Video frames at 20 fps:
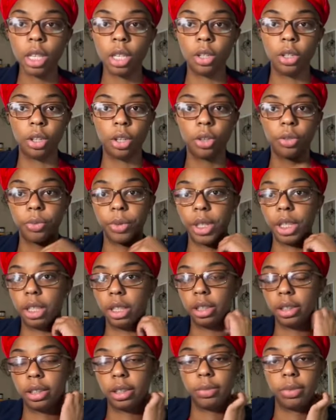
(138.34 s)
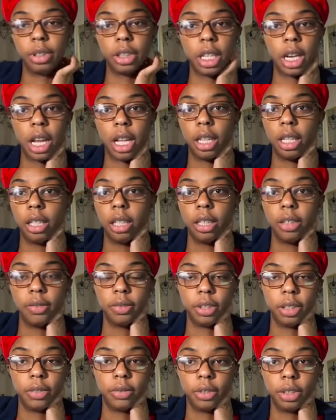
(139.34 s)
you know reading is something that I
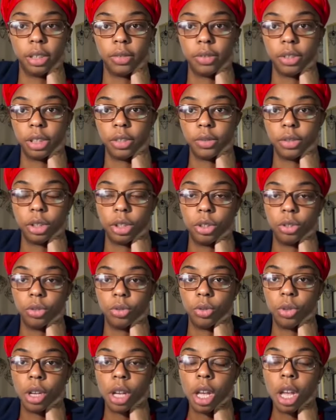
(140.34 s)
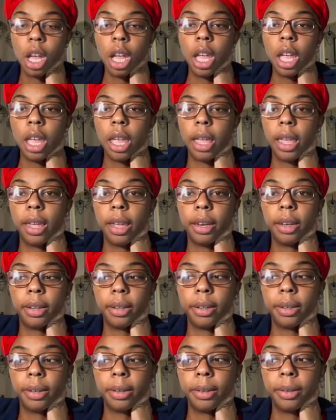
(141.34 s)
love, love, love, love to do.
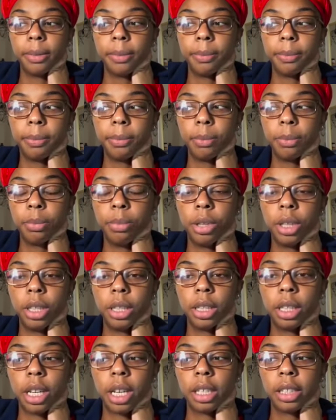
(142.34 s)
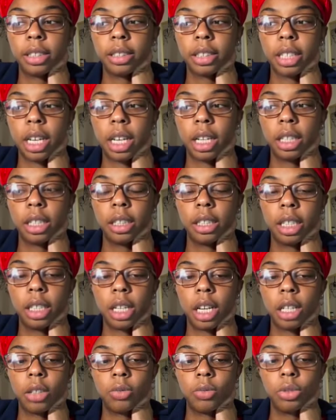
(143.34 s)
And but I decided
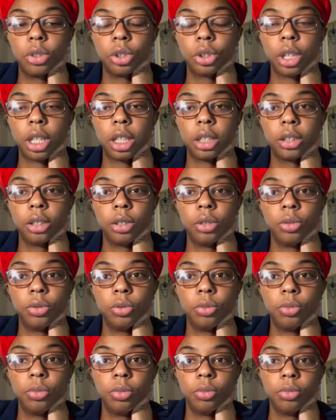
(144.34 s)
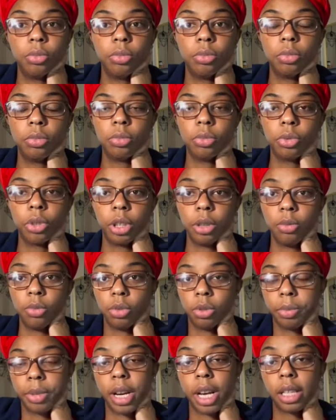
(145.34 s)
that I would try to read
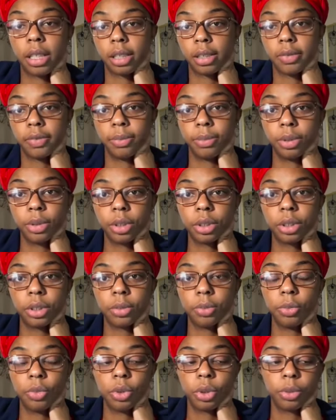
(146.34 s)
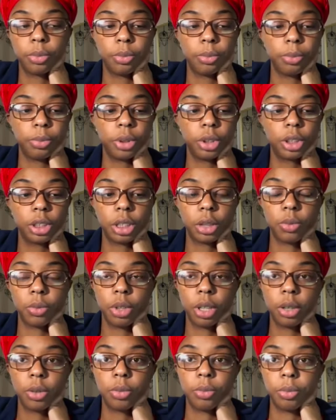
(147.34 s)
more positive books, more books that
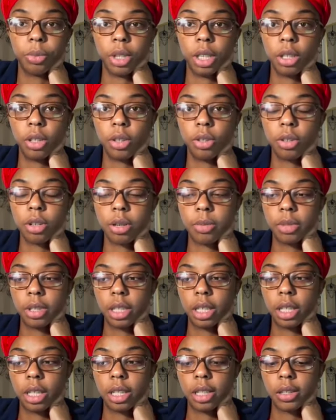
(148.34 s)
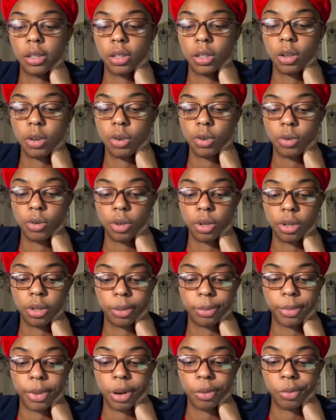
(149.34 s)
will help me, you know what I'm saying? So
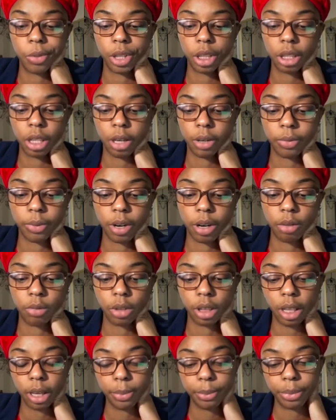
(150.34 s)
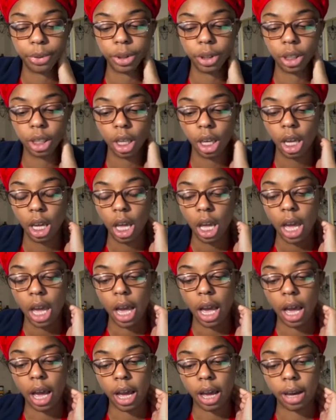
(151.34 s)
I went that route with that book.
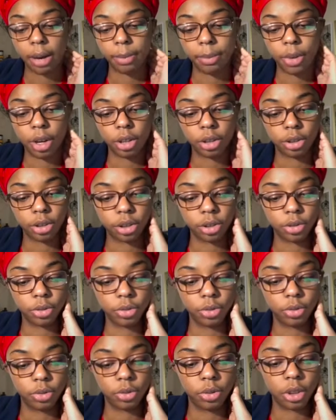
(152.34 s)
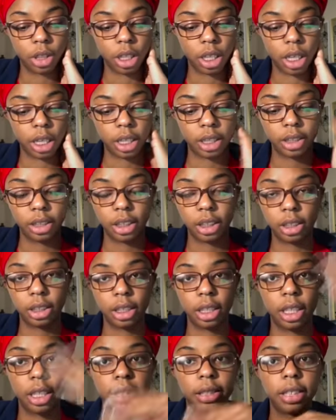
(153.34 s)
Also, like I said,
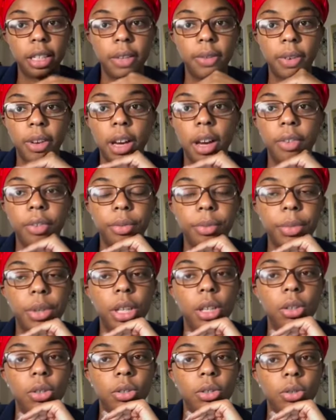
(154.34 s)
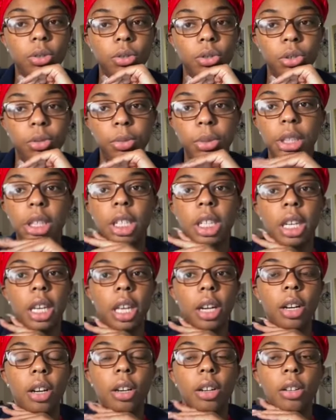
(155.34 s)
today is day 5 for me, no social media
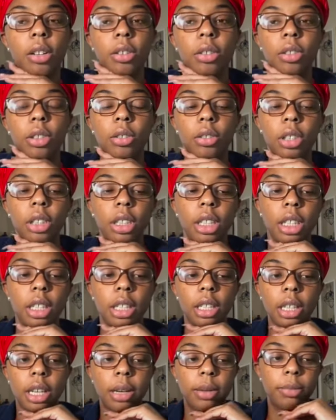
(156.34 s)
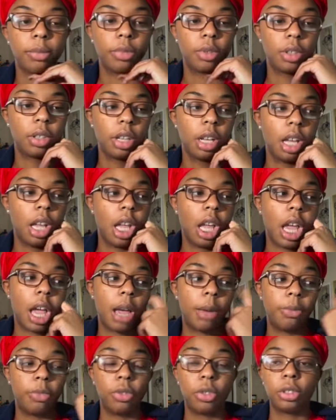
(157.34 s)
at all. The only thing I'm
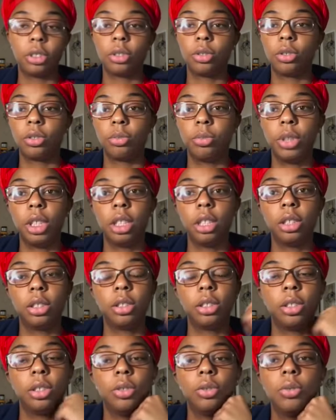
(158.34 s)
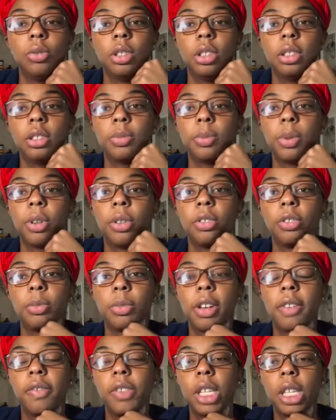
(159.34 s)
on social media to do is post
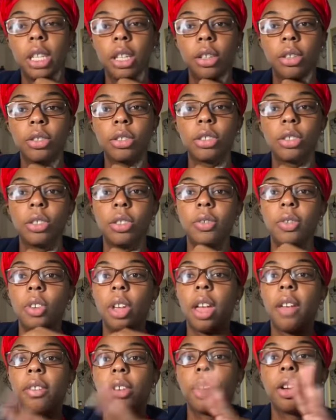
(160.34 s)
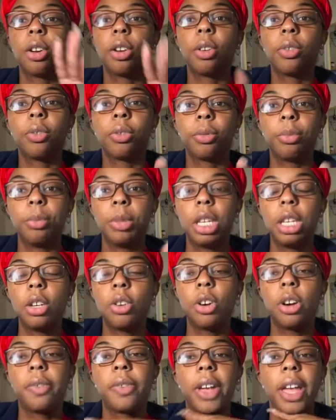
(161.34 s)
my videos. So if you haven't heard from
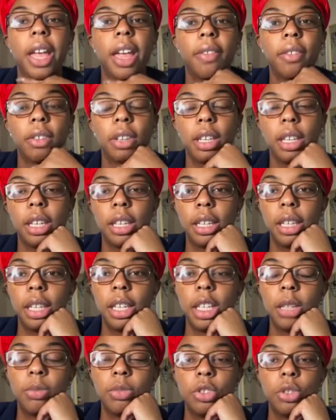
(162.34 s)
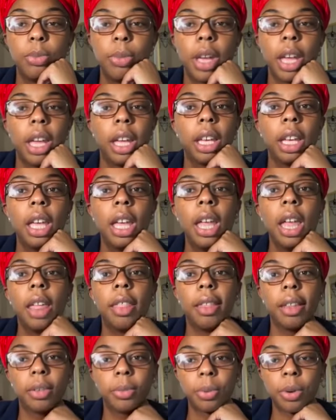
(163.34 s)
me or if I haven't DM'd you back,
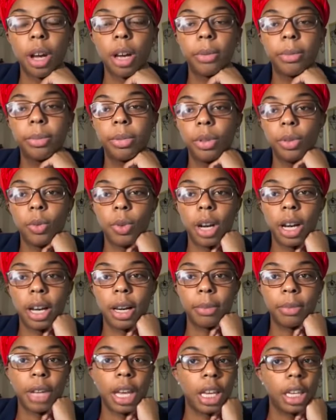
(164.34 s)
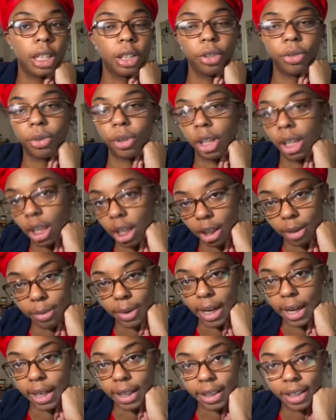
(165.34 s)
that's probably why. I'm not ignoring
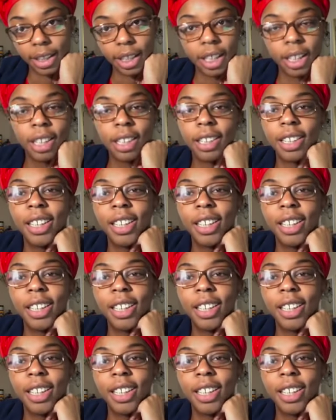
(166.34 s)
anybody.